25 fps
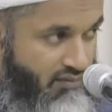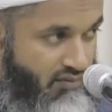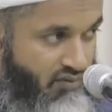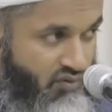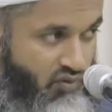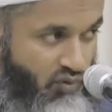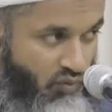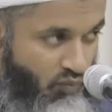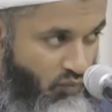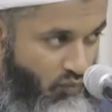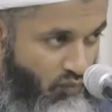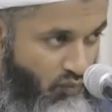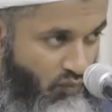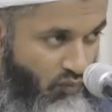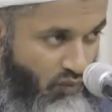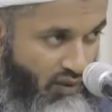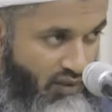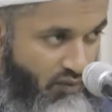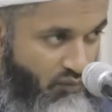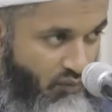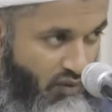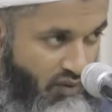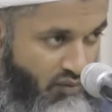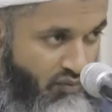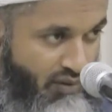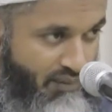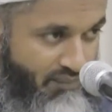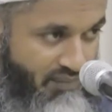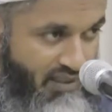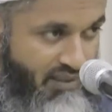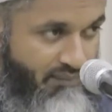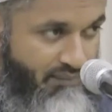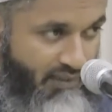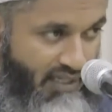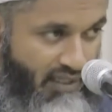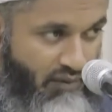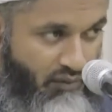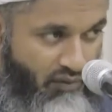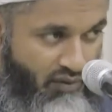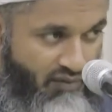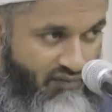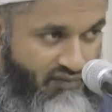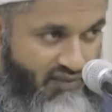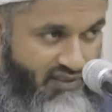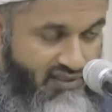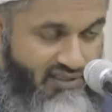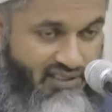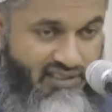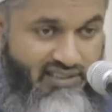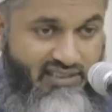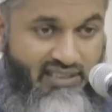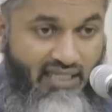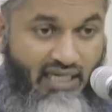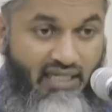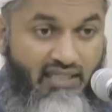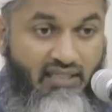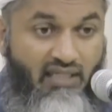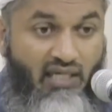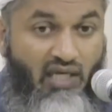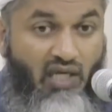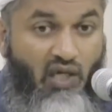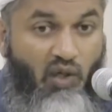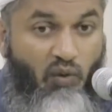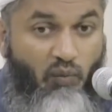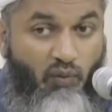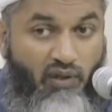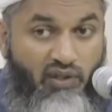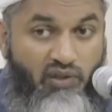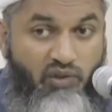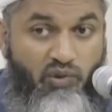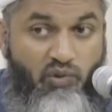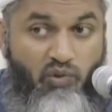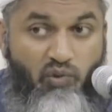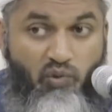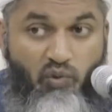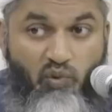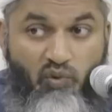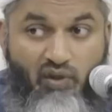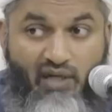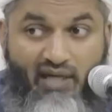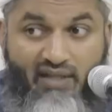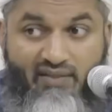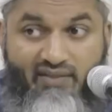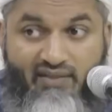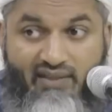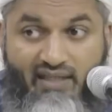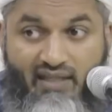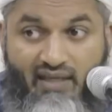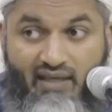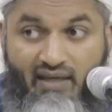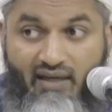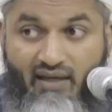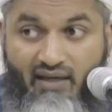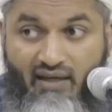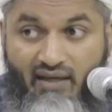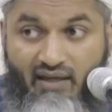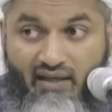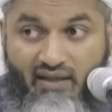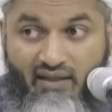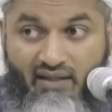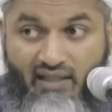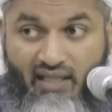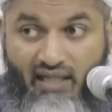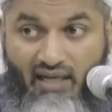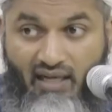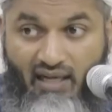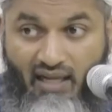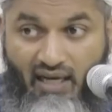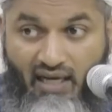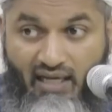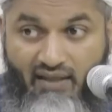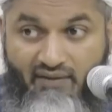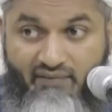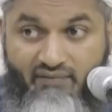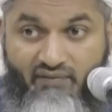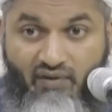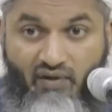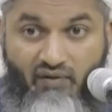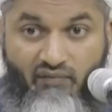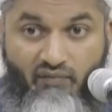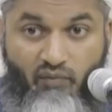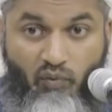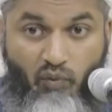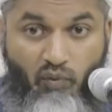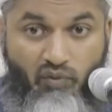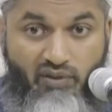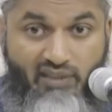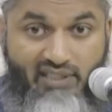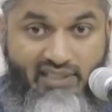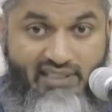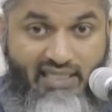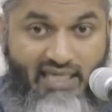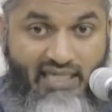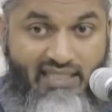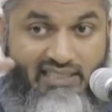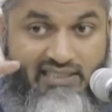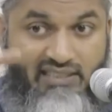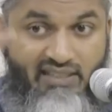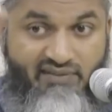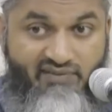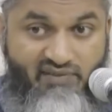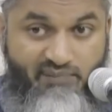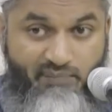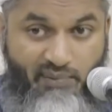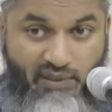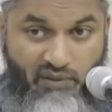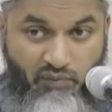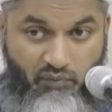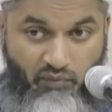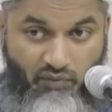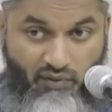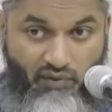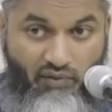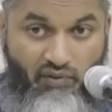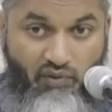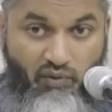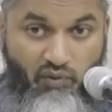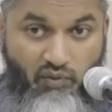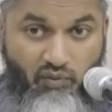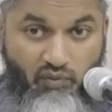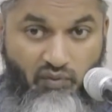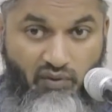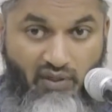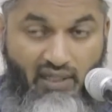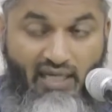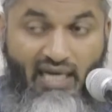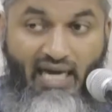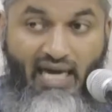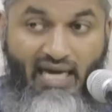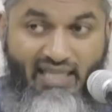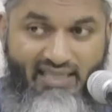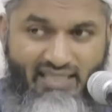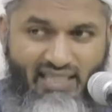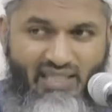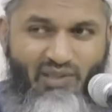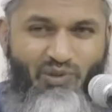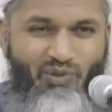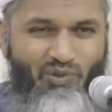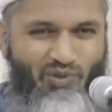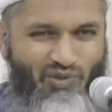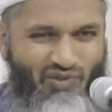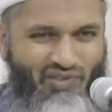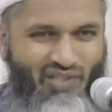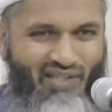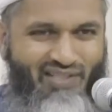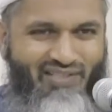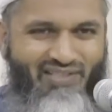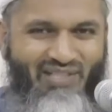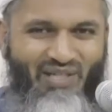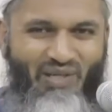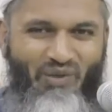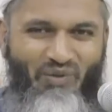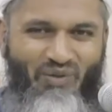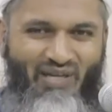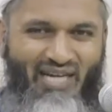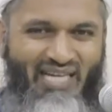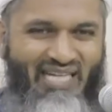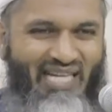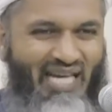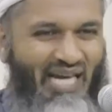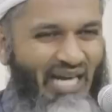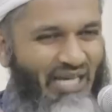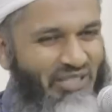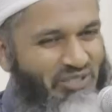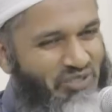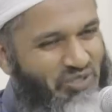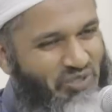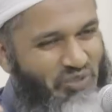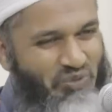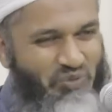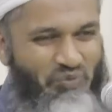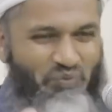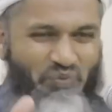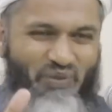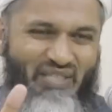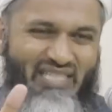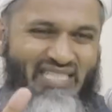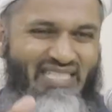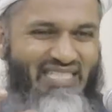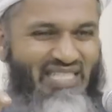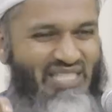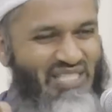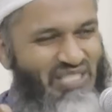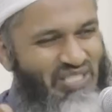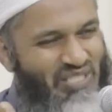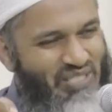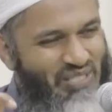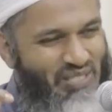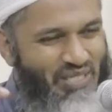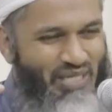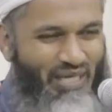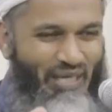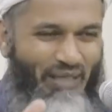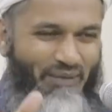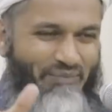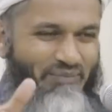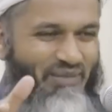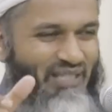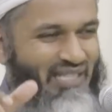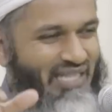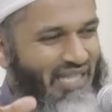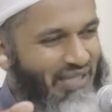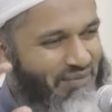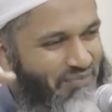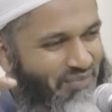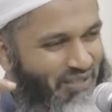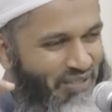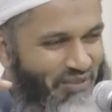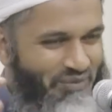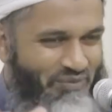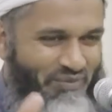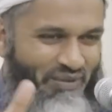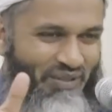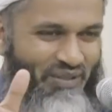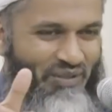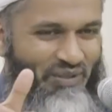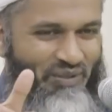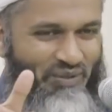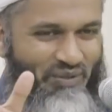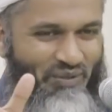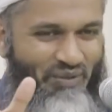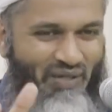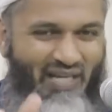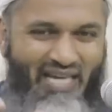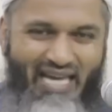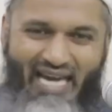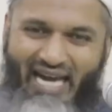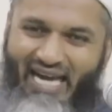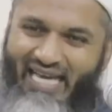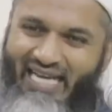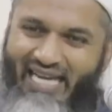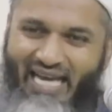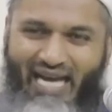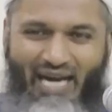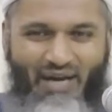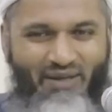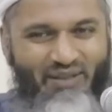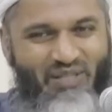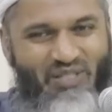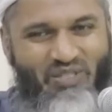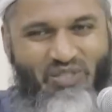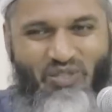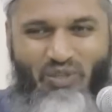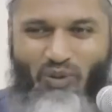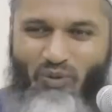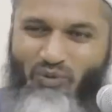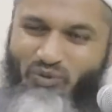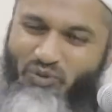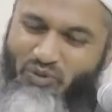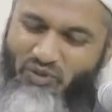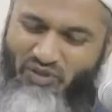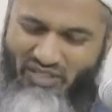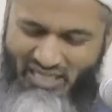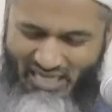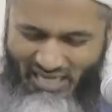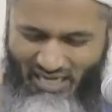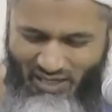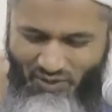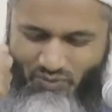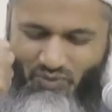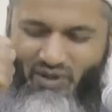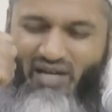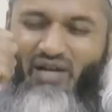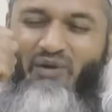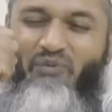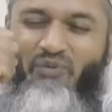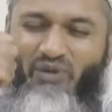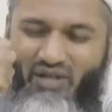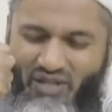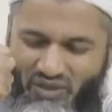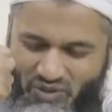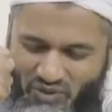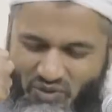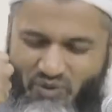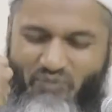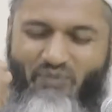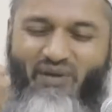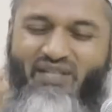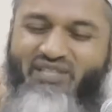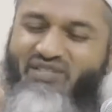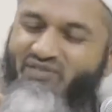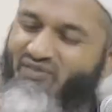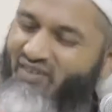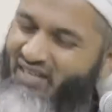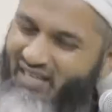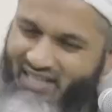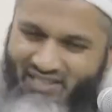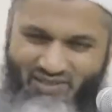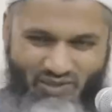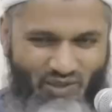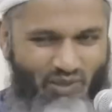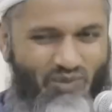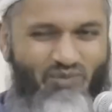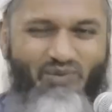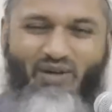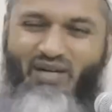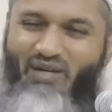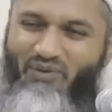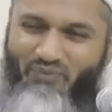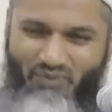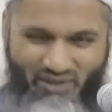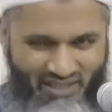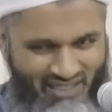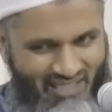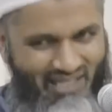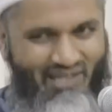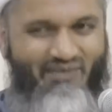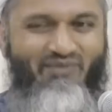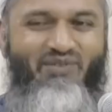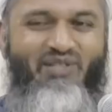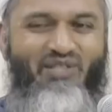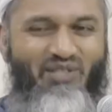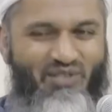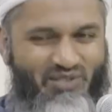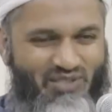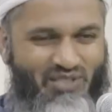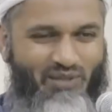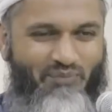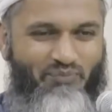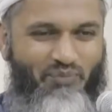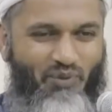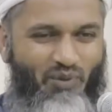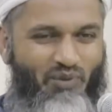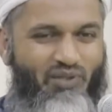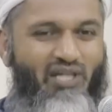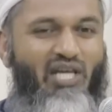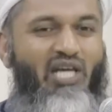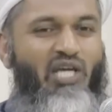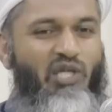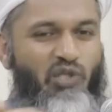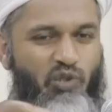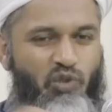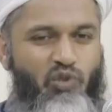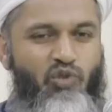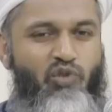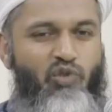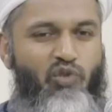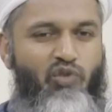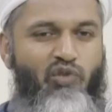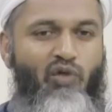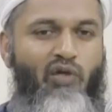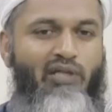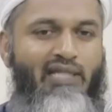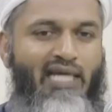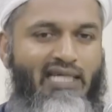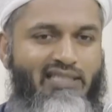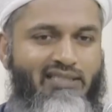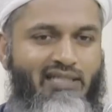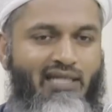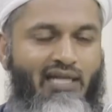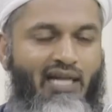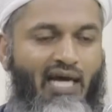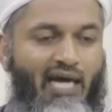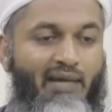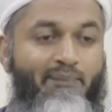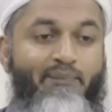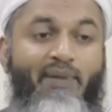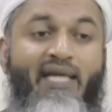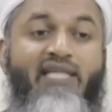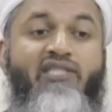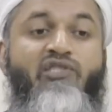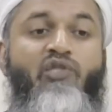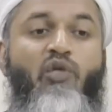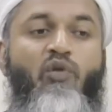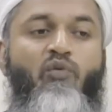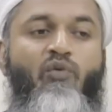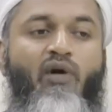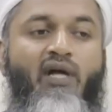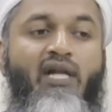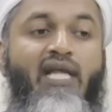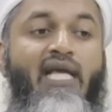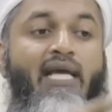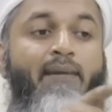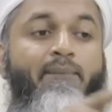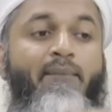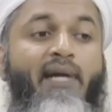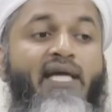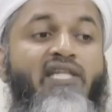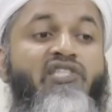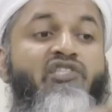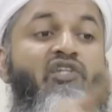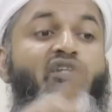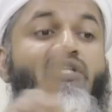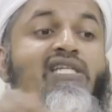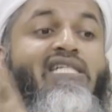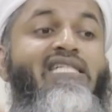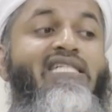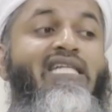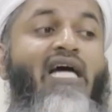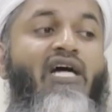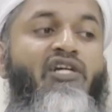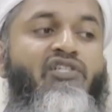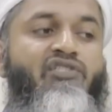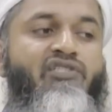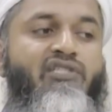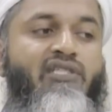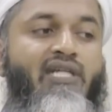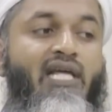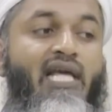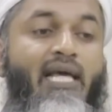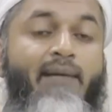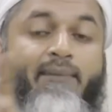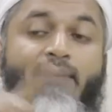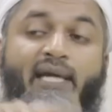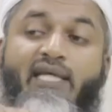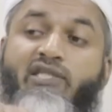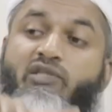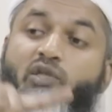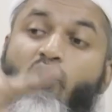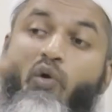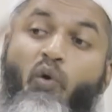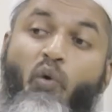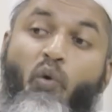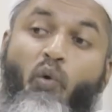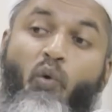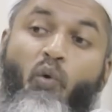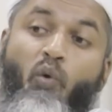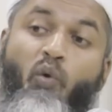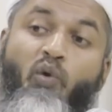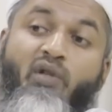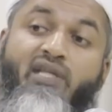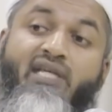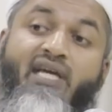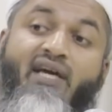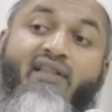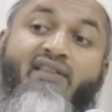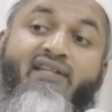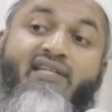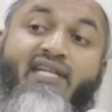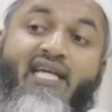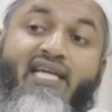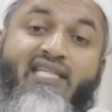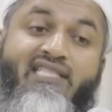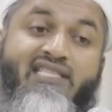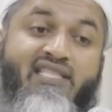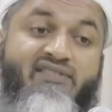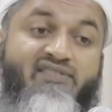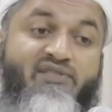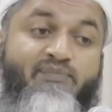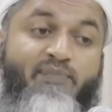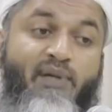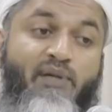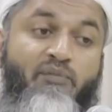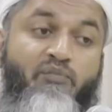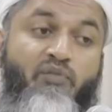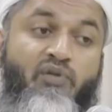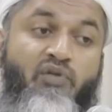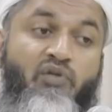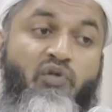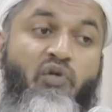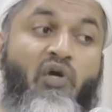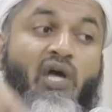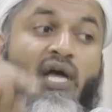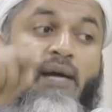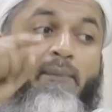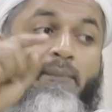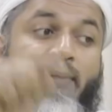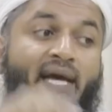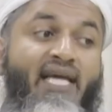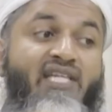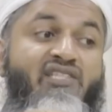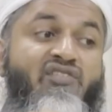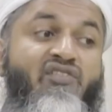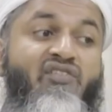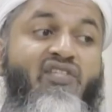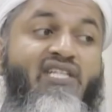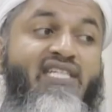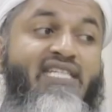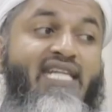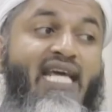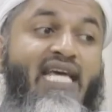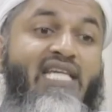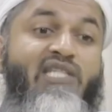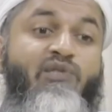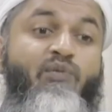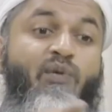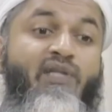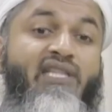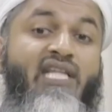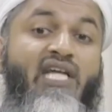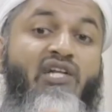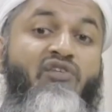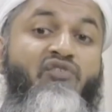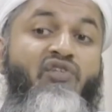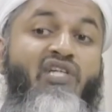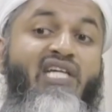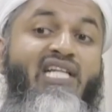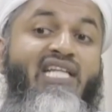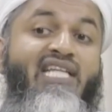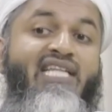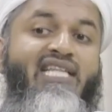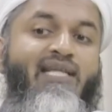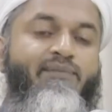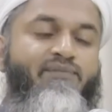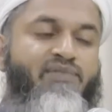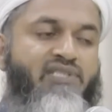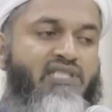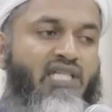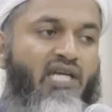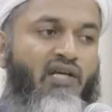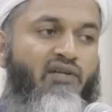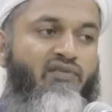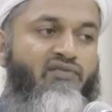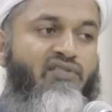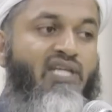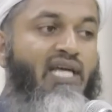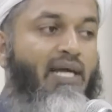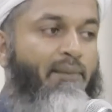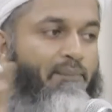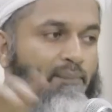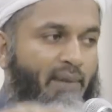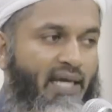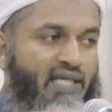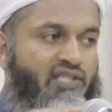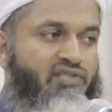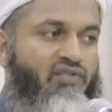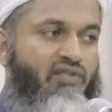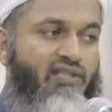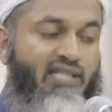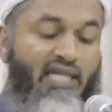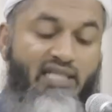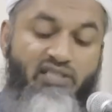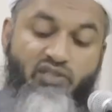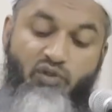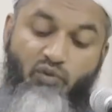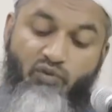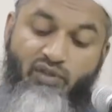So what do I mean by all of this is that when you look at their life of all the days they've spent with you, and then you suddenly look at how sweet and chummy they're being with you, and how they're showing you, yeah, we're with you, mention Allah, don't worry, we're giving you support. You should know that's a lie. Based on what? Based on induction. Based on all the other days they've spent with you. Based on the days when they're really themselves, based on that.